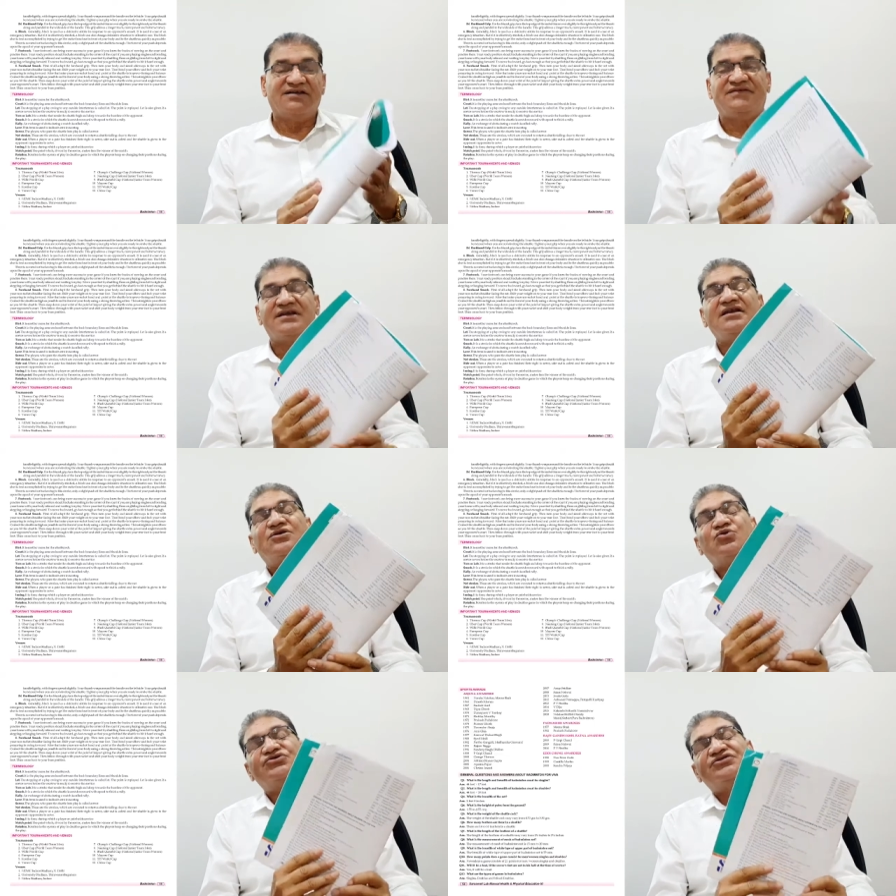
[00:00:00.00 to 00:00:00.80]
General
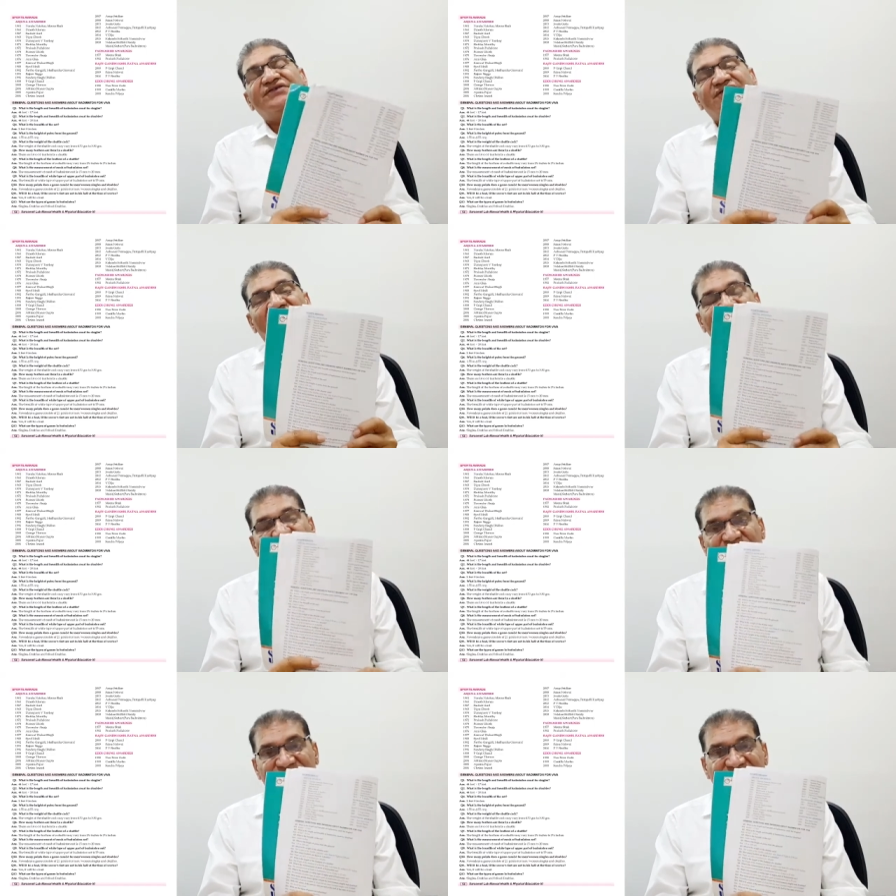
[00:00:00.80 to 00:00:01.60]
question
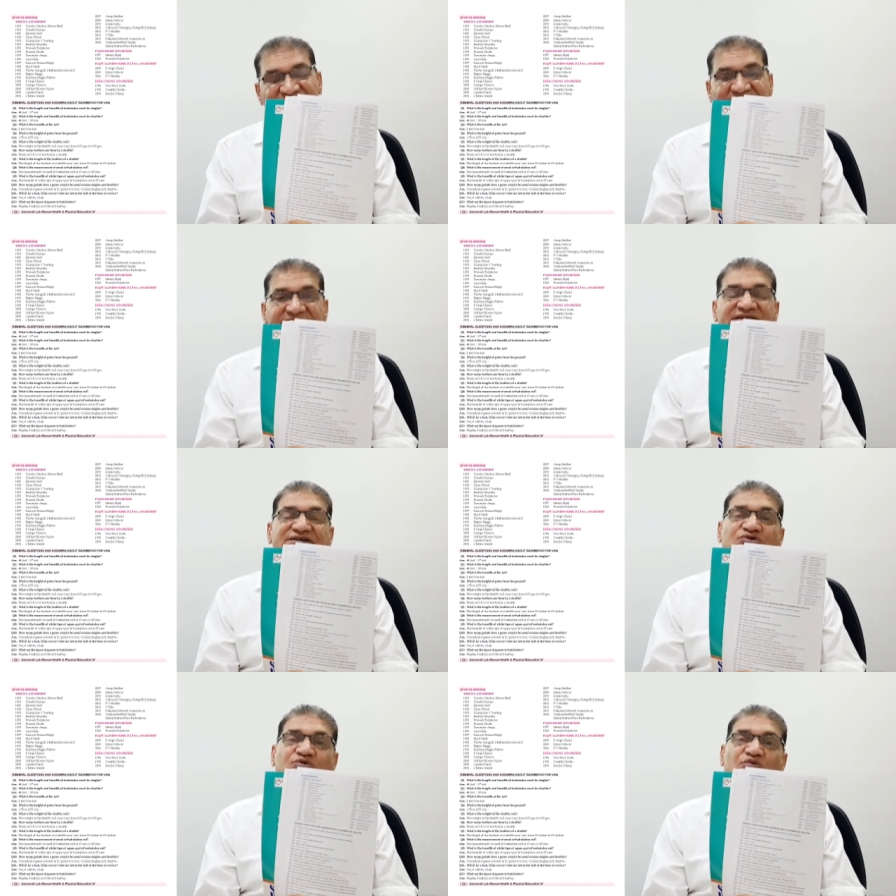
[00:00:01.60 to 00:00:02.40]
answers
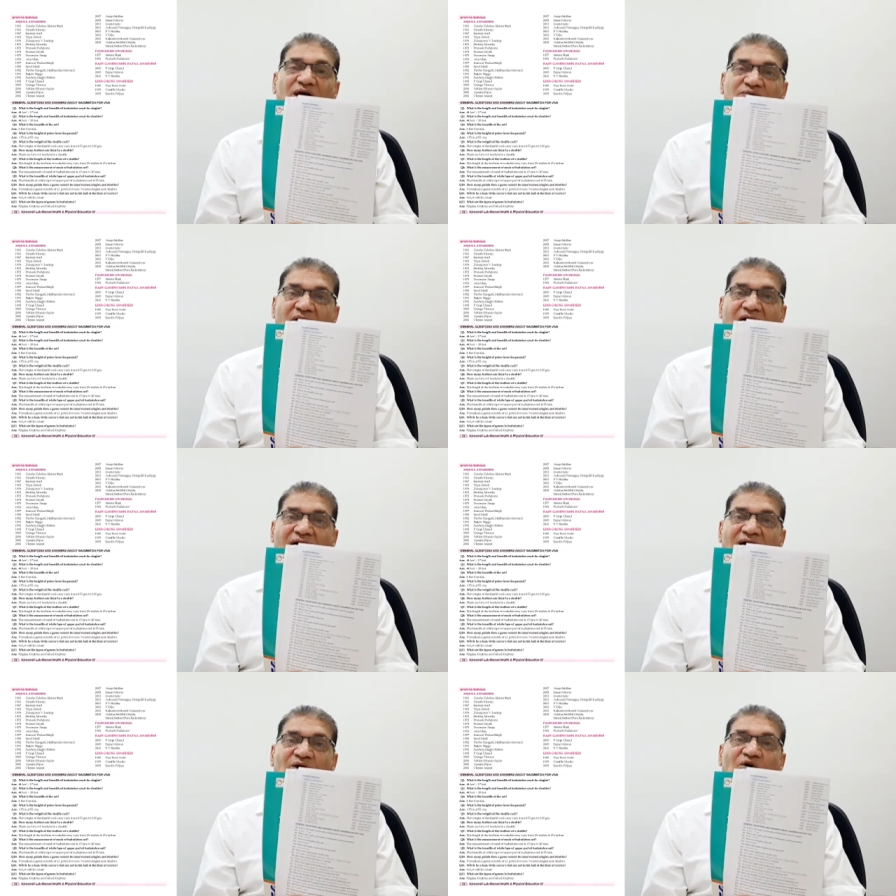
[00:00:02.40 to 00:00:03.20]
related to
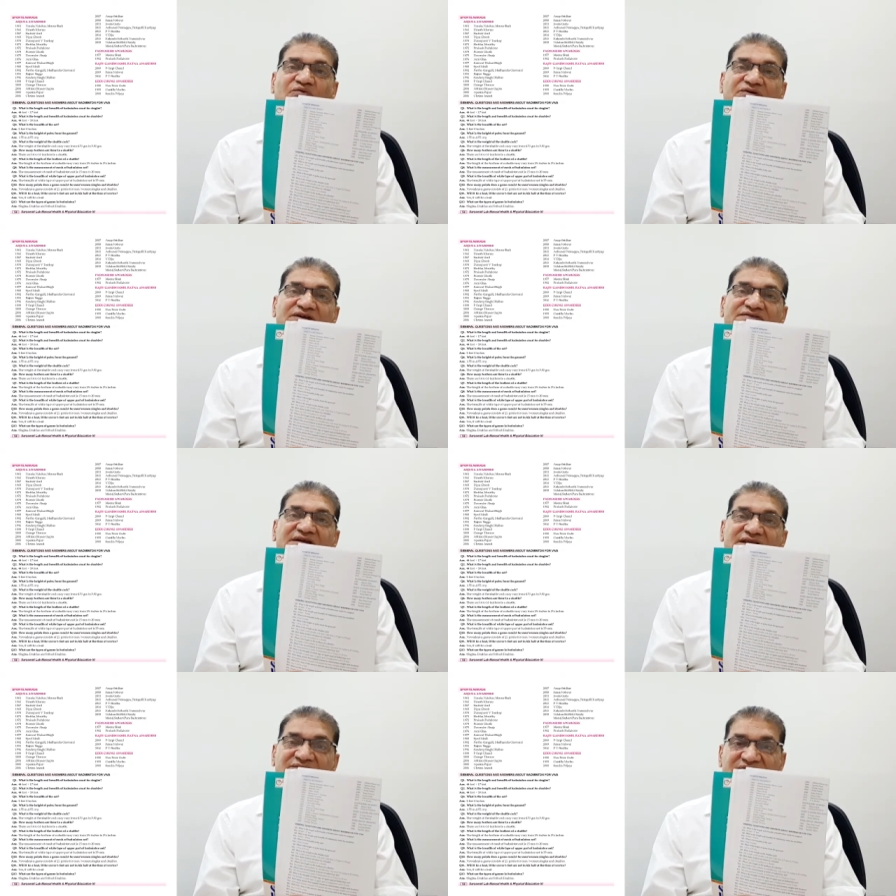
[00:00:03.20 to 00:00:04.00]
Viva of each
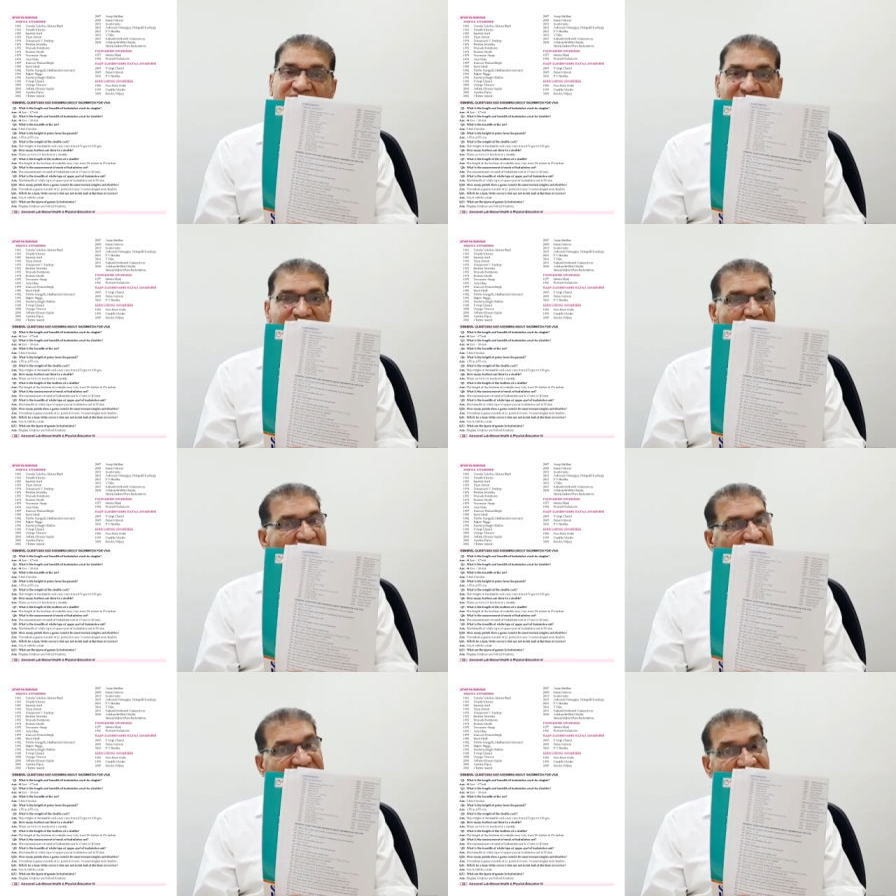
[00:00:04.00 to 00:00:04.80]
and every game
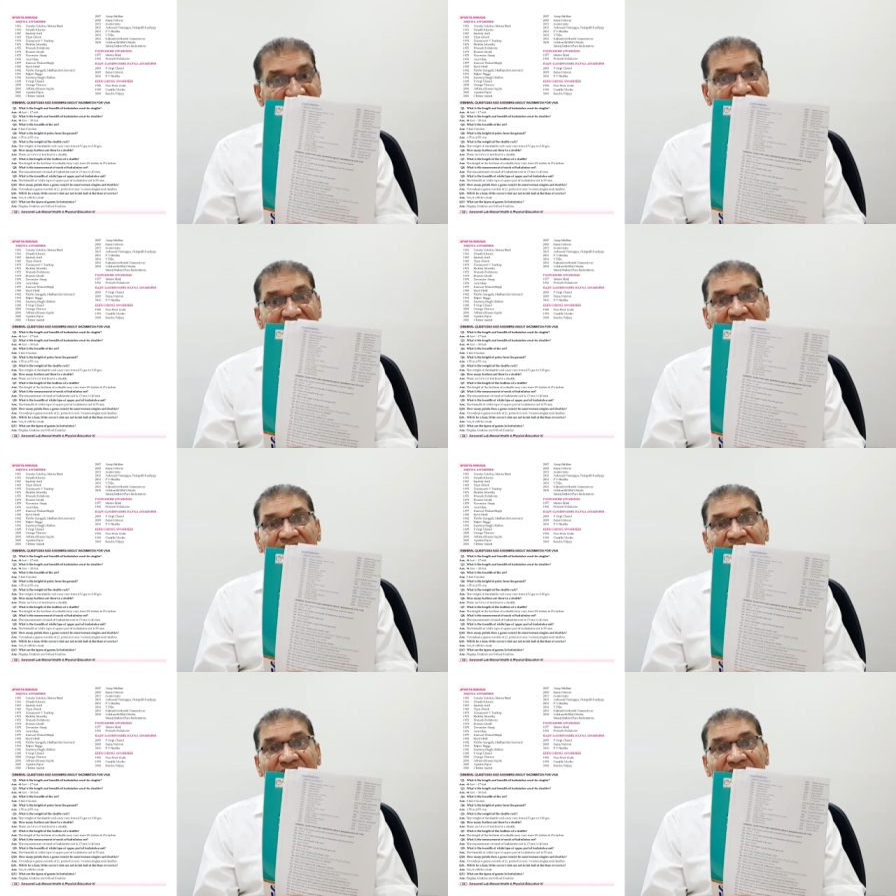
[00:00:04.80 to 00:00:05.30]
are given.